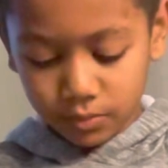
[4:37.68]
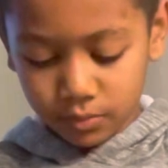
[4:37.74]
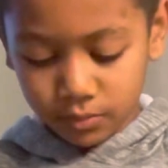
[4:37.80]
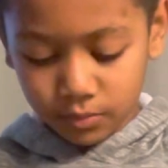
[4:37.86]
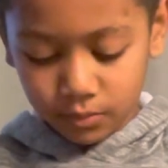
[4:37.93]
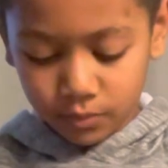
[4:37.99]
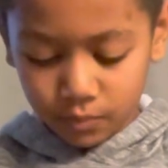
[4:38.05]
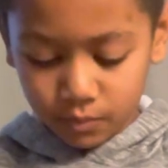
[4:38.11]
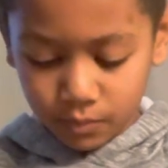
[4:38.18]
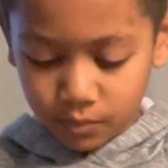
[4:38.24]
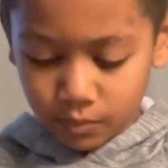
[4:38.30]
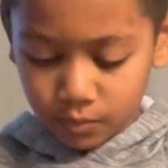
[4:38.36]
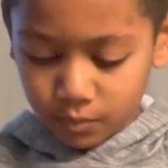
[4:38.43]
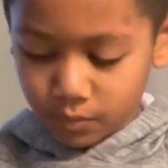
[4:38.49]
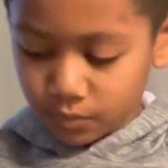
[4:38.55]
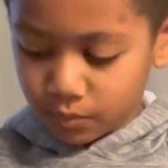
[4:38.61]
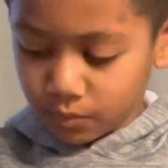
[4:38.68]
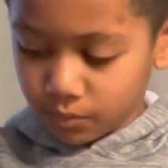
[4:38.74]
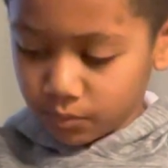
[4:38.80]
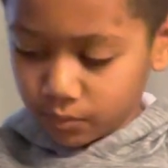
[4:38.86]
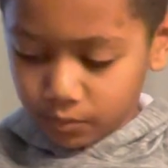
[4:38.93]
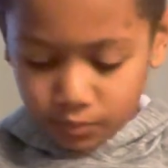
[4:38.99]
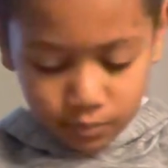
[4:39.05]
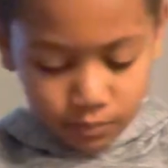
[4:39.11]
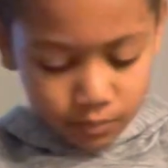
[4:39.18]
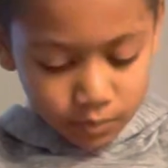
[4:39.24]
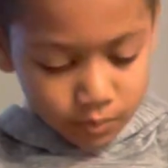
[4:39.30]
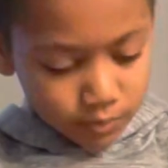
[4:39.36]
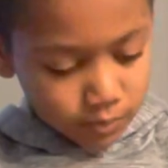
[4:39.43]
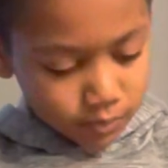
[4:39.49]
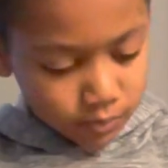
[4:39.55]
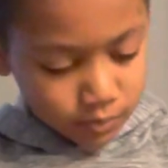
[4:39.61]

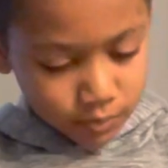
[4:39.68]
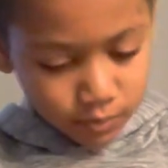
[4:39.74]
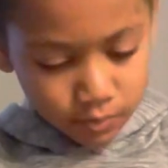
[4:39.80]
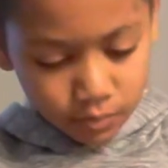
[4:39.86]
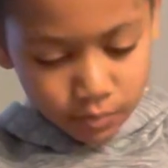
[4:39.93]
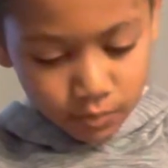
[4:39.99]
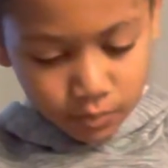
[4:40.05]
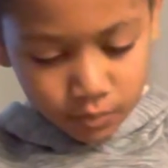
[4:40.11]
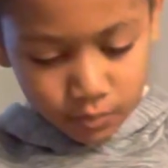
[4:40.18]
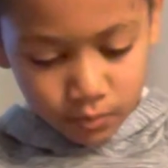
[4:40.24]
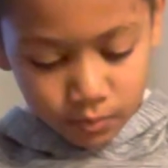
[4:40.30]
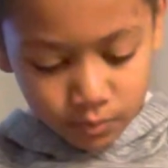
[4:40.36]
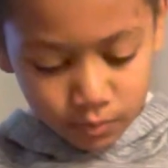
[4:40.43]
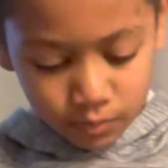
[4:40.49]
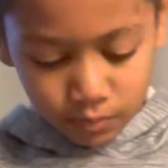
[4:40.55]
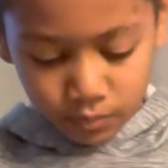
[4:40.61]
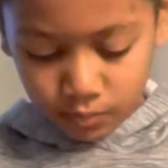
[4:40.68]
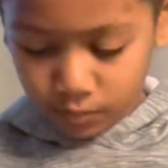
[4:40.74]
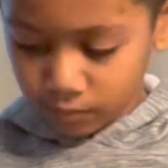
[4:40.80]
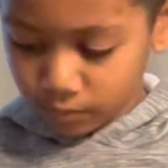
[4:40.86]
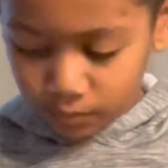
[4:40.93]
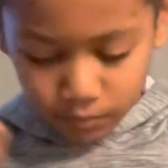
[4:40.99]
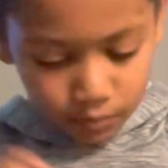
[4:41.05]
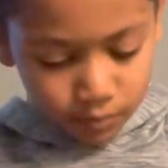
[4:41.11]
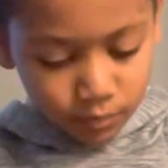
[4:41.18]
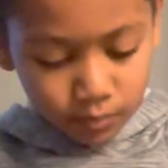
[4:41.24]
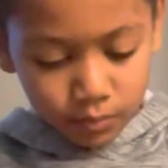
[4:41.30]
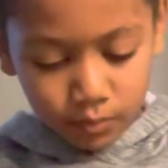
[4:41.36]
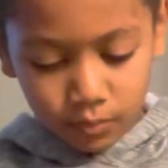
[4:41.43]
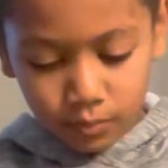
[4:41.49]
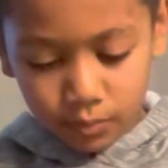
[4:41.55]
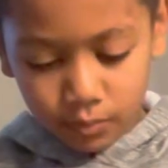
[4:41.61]

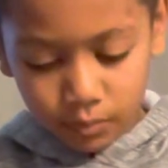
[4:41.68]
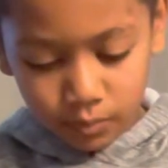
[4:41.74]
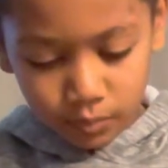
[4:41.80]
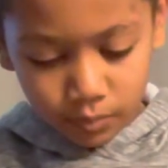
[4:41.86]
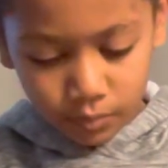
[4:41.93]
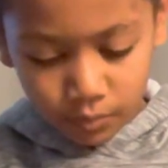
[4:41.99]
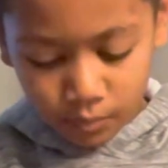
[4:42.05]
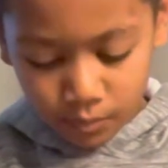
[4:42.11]
(no one is talking)